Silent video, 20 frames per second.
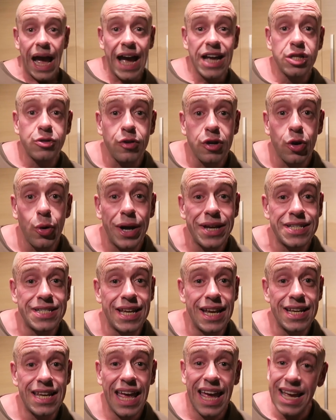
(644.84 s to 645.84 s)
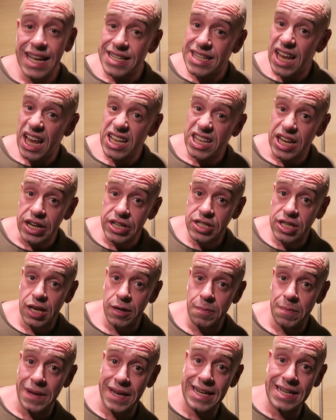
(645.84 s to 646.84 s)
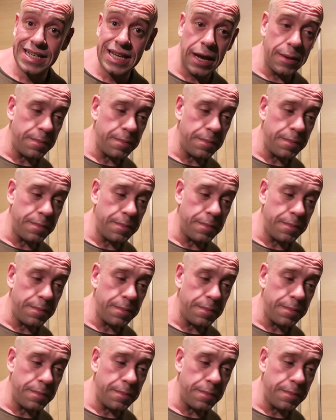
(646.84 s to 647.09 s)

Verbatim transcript: As requested, here's Tuscan bean